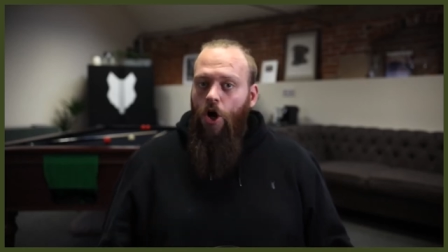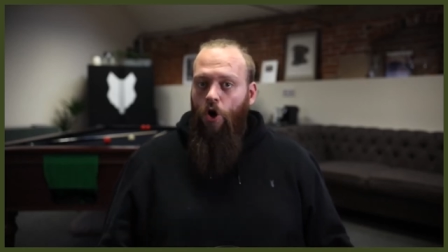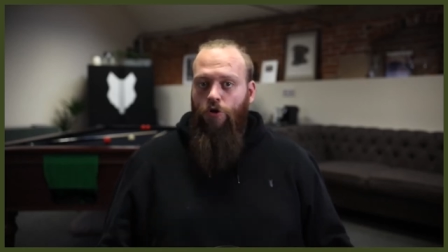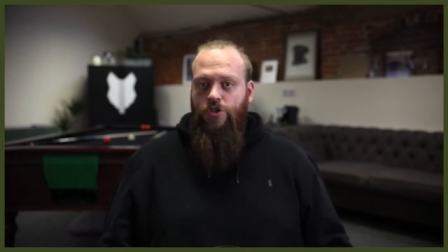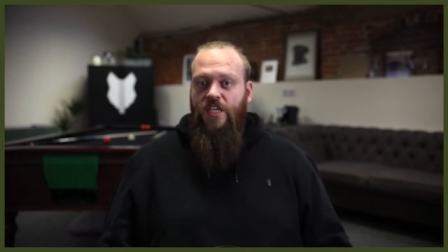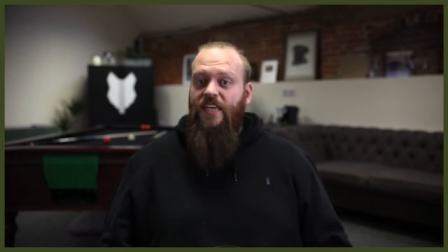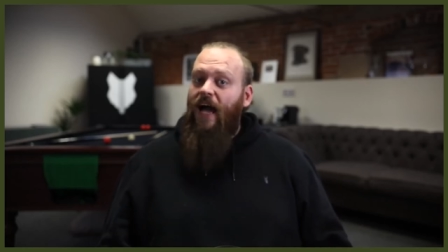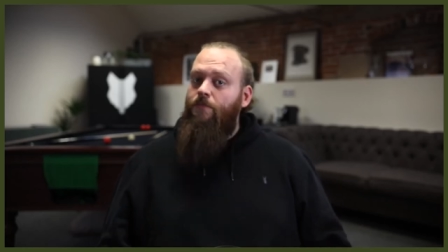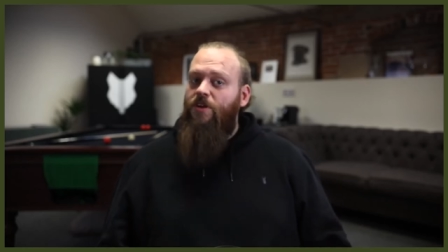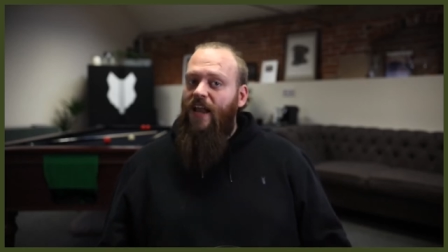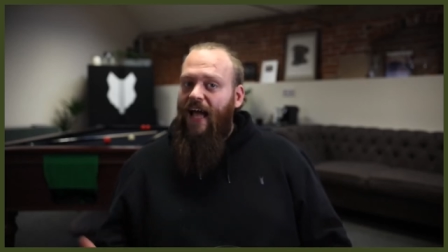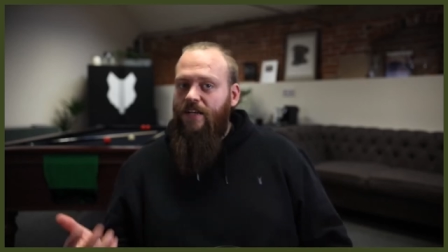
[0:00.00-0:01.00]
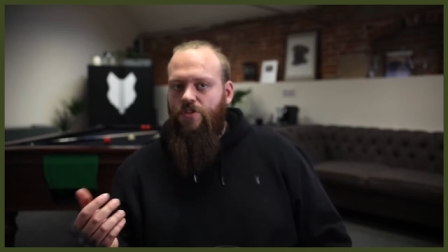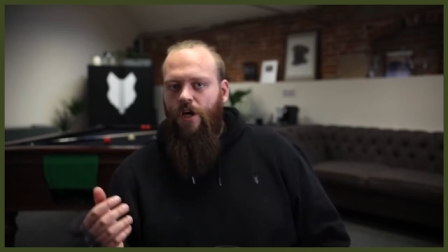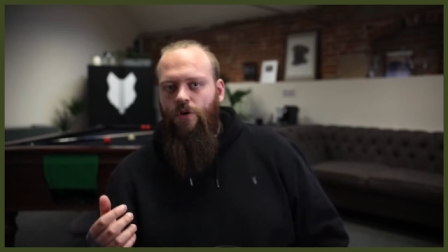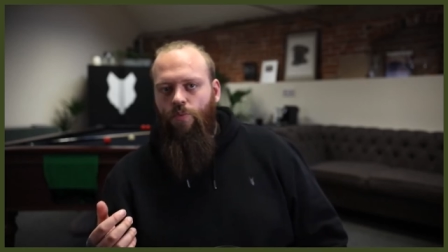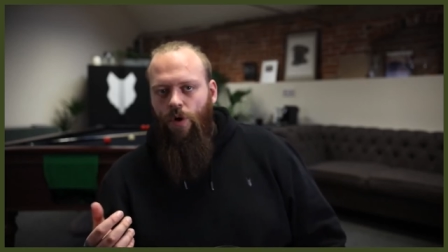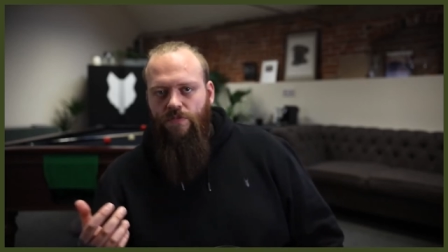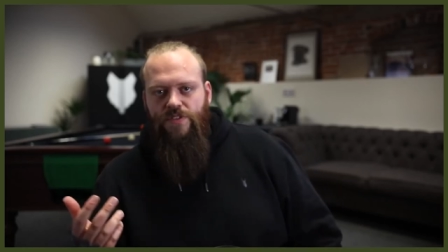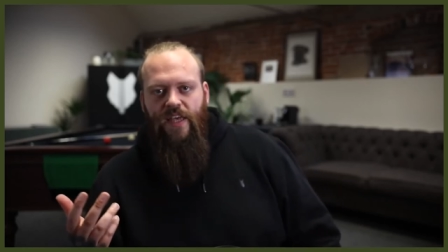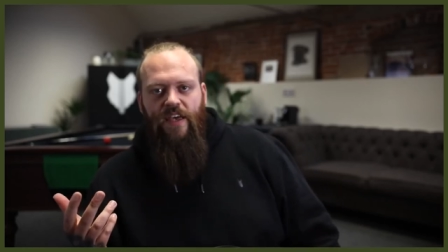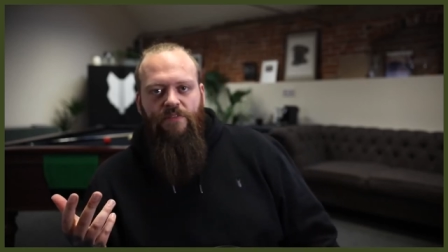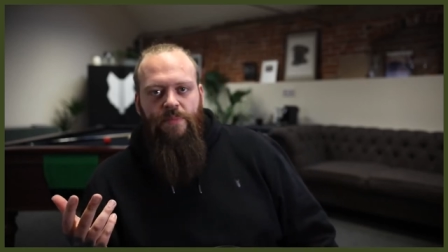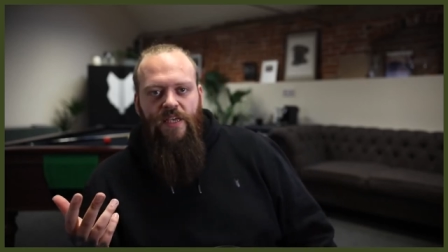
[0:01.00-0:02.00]
A Husky can relax though once
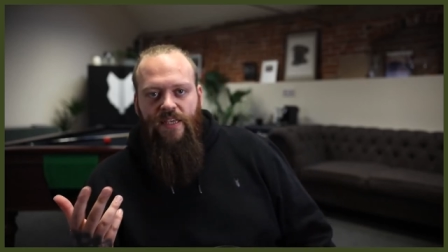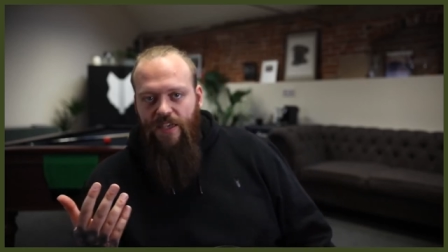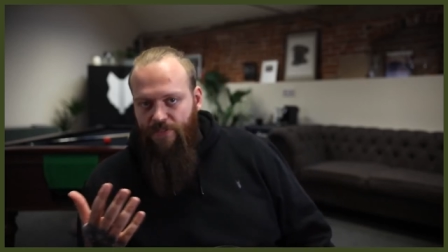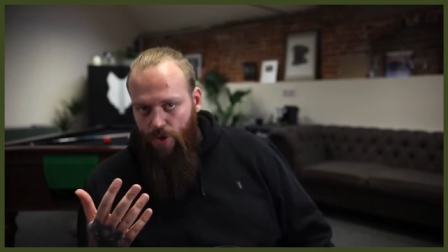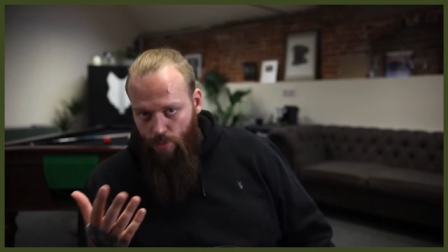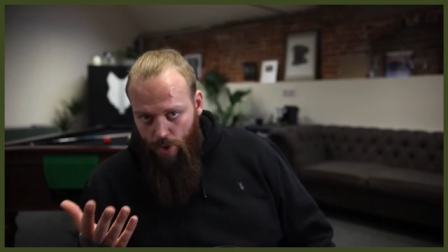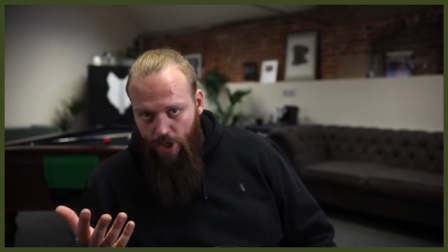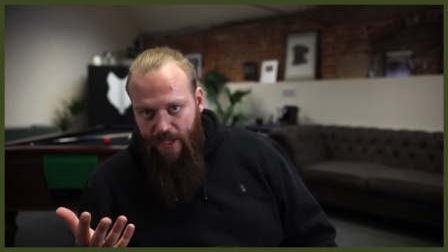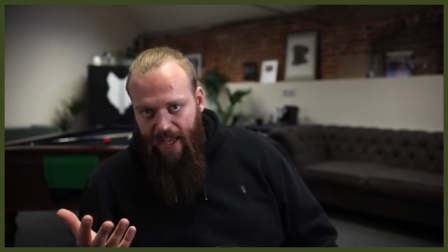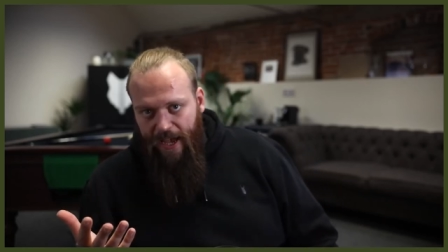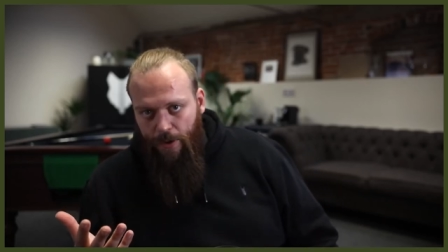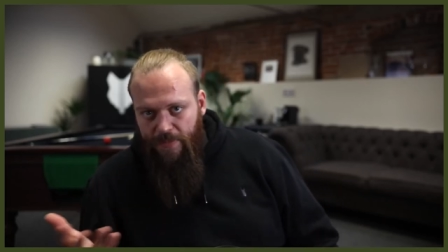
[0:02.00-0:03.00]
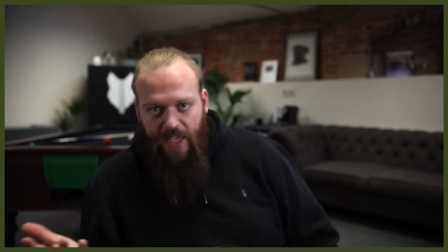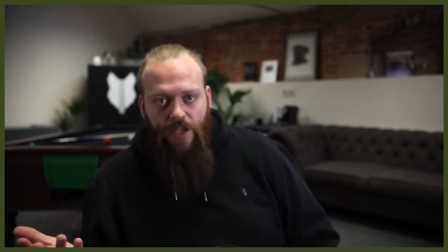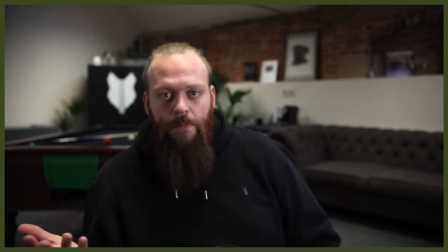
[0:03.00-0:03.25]
they have been given a workout. In